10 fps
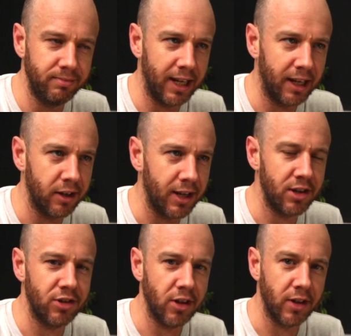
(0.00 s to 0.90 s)

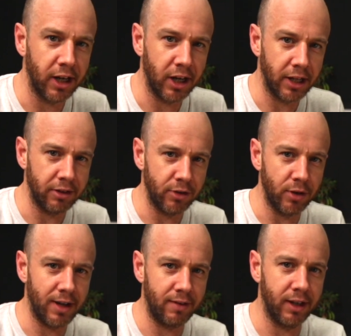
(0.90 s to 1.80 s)
inclination that they're going to go down the route
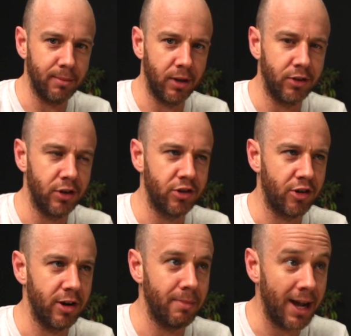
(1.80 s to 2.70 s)
of having a
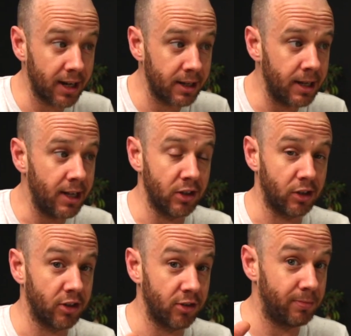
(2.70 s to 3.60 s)
touchscreen Mac. There's
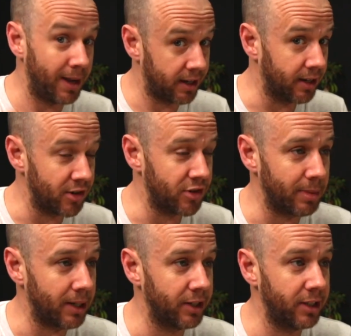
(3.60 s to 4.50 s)
lots of speculation
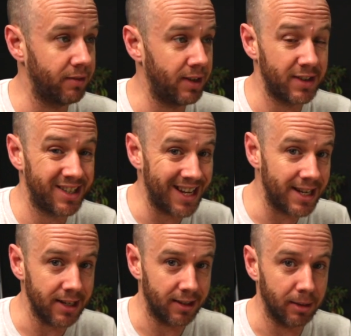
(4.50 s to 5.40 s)
about it. They've never said
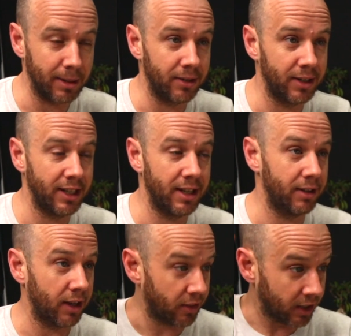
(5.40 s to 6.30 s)
anything about it.
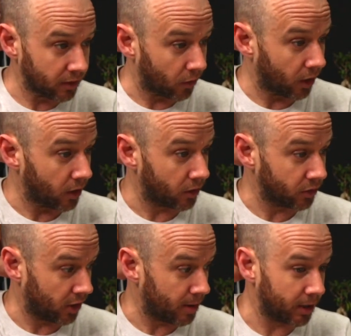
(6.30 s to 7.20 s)
And I think a
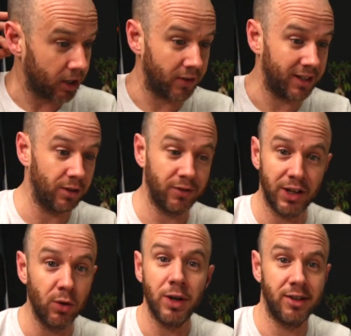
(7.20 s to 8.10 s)
long time ago,
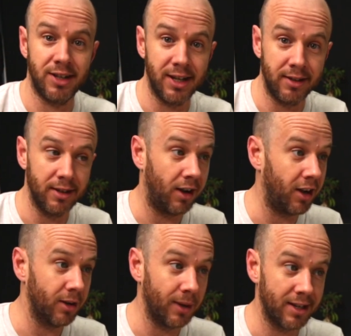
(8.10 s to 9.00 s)
they always said that
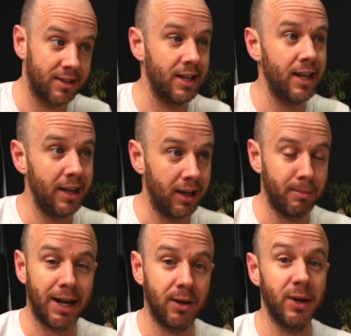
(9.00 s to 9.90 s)
iOS and
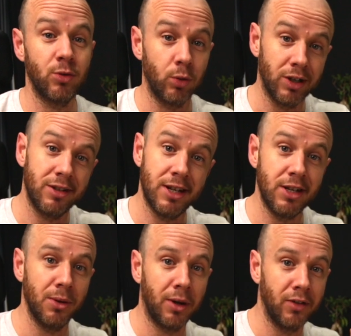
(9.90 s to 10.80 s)
macOS will
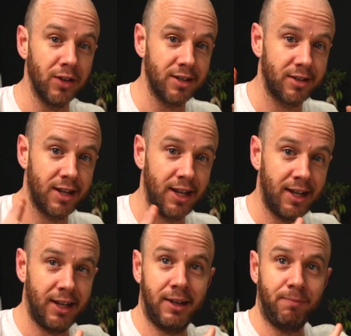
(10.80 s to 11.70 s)
continue on
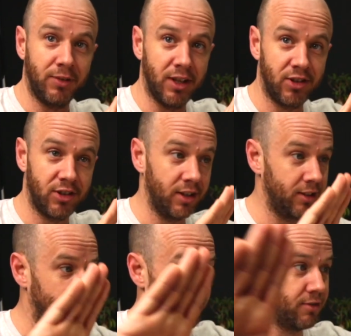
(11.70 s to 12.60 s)
these
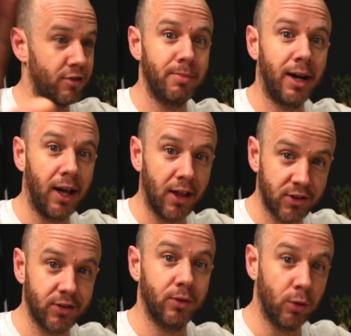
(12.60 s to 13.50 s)
different
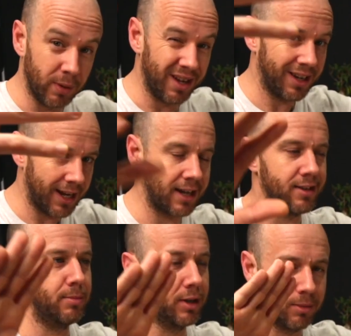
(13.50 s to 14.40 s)
paths, albeit
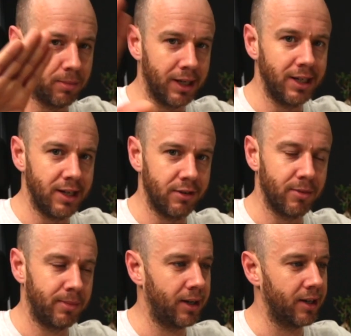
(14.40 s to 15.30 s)
connected, but completely
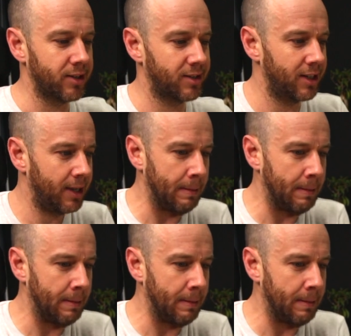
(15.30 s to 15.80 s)
different paths.